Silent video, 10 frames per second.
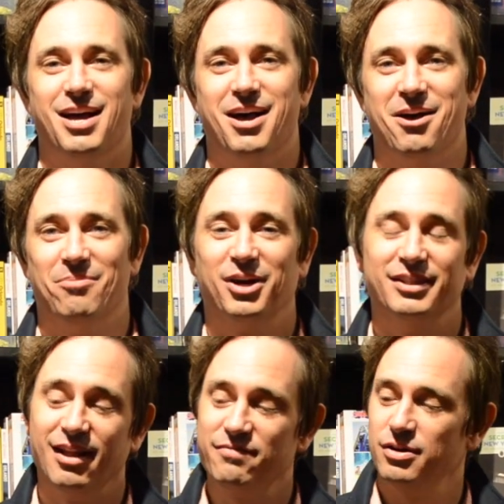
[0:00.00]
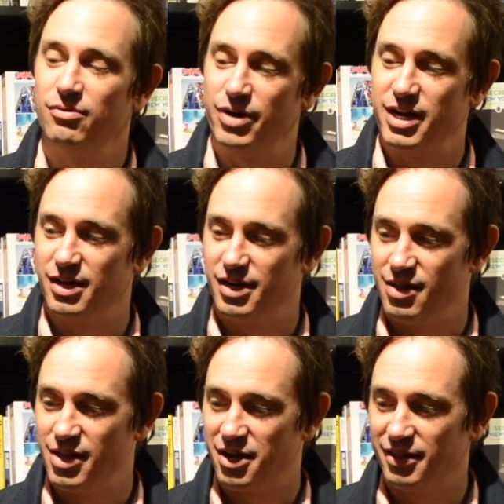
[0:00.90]
Um, I'd love you to read it,
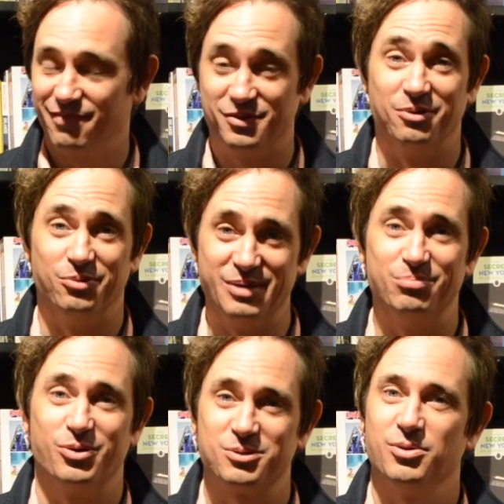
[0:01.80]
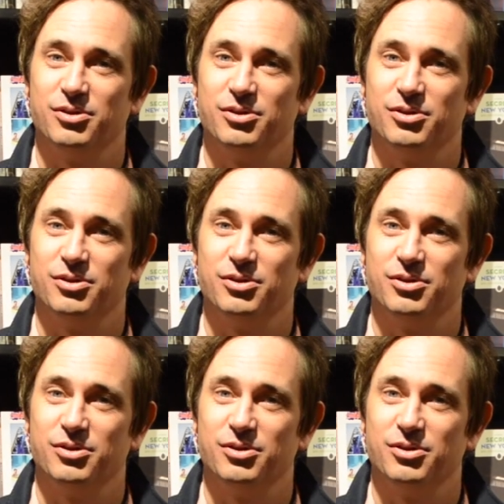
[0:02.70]
and then I'd love you to read Boy